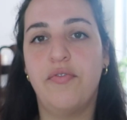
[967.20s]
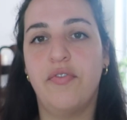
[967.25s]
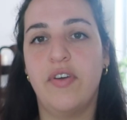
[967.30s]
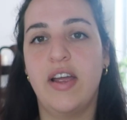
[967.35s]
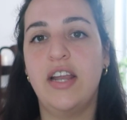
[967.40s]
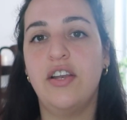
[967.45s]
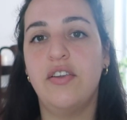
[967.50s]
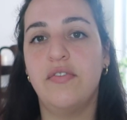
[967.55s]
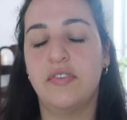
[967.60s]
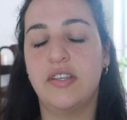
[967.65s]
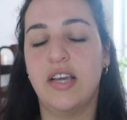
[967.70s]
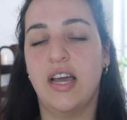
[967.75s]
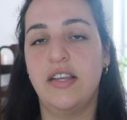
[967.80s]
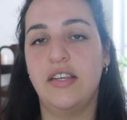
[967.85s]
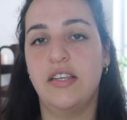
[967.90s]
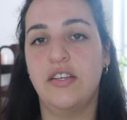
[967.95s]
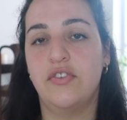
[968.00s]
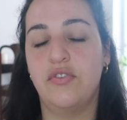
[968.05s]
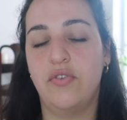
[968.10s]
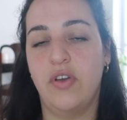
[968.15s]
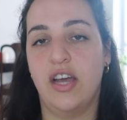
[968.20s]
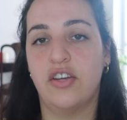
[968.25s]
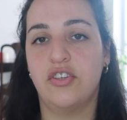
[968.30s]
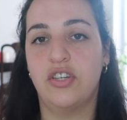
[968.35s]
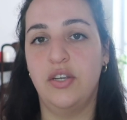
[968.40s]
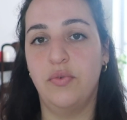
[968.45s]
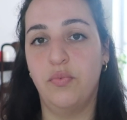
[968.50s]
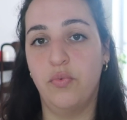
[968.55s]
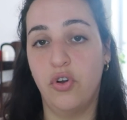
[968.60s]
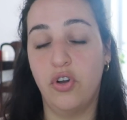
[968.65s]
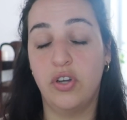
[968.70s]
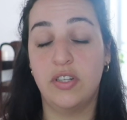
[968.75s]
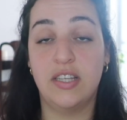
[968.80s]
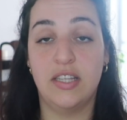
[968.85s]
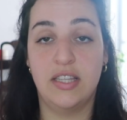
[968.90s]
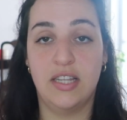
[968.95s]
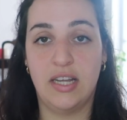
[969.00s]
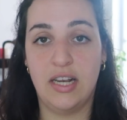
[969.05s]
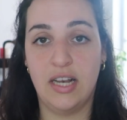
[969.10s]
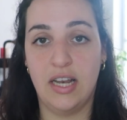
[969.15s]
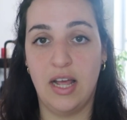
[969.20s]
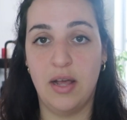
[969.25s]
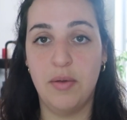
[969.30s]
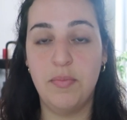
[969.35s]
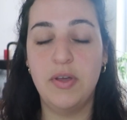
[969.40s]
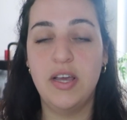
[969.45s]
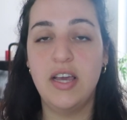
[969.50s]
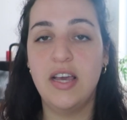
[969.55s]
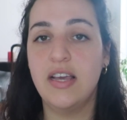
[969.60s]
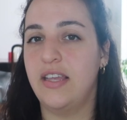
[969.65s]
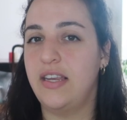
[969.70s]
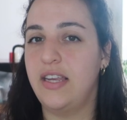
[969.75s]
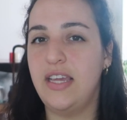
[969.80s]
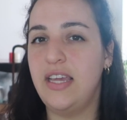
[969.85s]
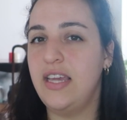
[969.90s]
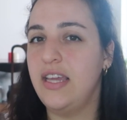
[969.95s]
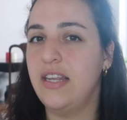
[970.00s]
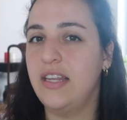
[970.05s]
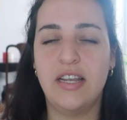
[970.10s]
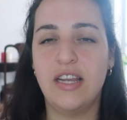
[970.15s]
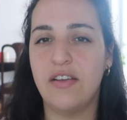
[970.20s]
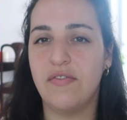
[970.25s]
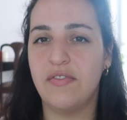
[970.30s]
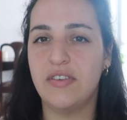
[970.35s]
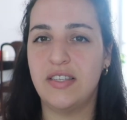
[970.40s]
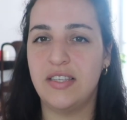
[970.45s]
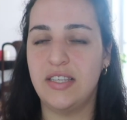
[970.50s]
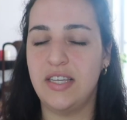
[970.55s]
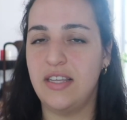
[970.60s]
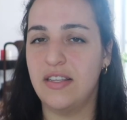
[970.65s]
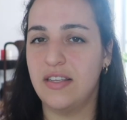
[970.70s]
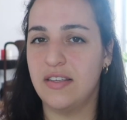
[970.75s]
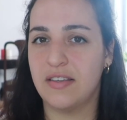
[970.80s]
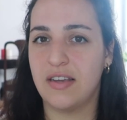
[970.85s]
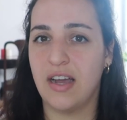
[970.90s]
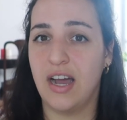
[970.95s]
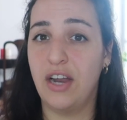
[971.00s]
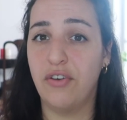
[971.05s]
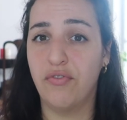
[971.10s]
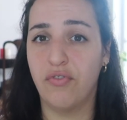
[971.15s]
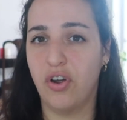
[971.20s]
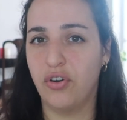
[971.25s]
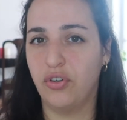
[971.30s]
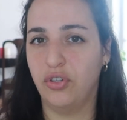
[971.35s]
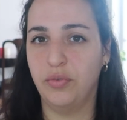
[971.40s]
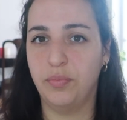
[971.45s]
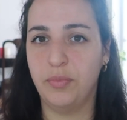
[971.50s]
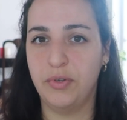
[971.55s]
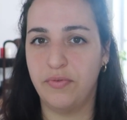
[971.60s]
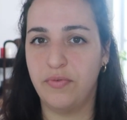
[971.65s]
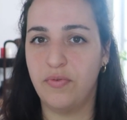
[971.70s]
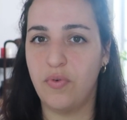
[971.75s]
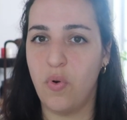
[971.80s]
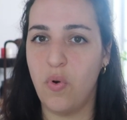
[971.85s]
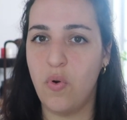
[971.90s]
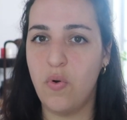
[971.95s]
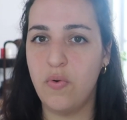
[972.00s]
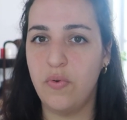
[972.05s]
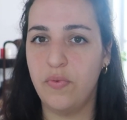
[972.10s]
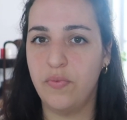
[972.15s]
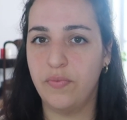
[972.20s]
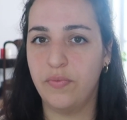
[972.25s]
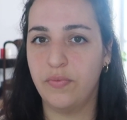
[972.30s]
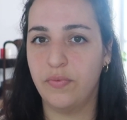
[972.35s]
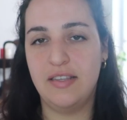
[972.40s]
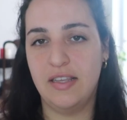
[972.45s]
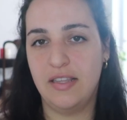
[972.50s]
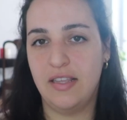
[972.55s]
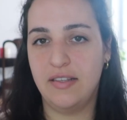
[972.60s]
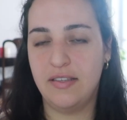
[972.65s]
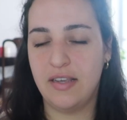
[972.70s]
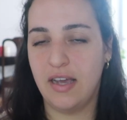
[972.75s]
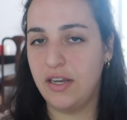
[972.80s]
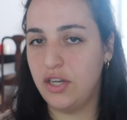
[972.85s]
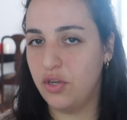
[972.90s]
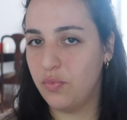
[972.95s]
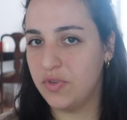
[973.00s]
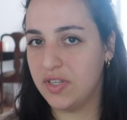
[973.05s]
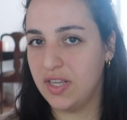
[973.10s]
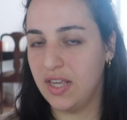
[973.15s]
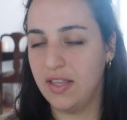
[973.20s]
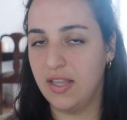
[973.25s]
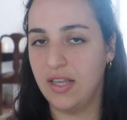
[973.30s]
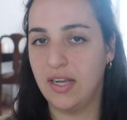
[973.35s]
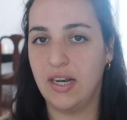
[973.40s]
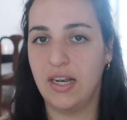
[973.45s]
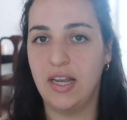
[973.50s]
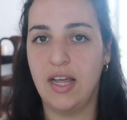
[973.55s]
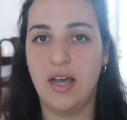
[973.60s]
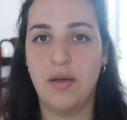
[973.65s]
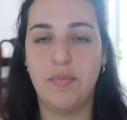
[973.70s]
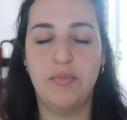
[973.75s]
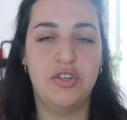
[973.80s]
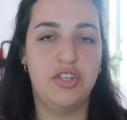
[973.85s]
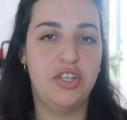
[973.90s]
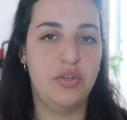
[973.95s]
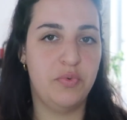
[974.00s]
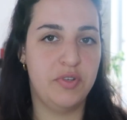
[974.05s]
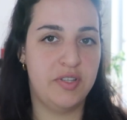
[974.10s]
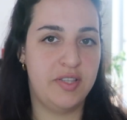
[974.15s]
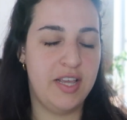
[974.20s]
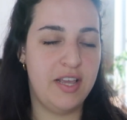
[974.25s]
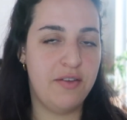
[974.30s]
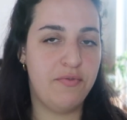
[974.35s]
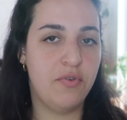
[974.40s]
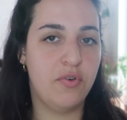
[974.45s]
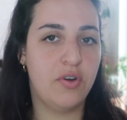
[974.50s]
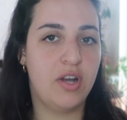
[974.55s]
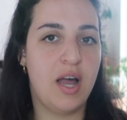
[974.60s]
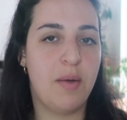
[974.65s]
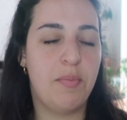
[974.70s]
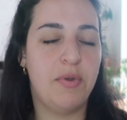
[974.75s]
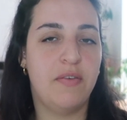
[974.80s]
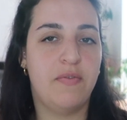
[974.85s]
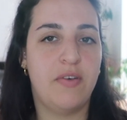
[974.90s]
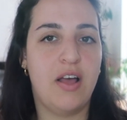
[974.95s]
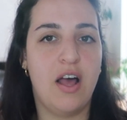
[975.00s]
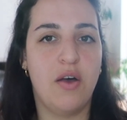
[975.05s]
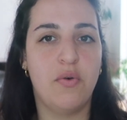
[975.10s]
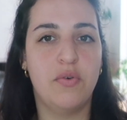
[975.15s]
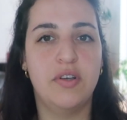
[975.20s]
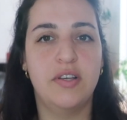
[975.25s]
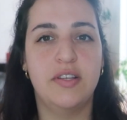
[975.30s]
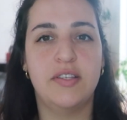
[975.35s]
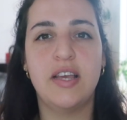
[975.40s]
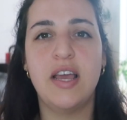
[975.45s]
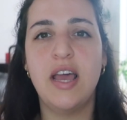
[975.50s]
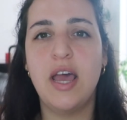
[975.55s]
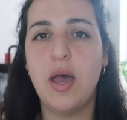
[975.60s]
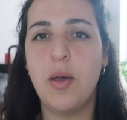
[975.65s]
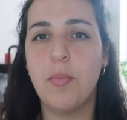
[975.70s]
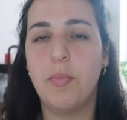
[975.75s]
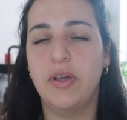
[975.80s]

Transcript: And a friend of Tanya's who actually worked in the club said that he had never seen this guy Ronald before. And he said that Tanya was in the club and she was there for a couple of hours.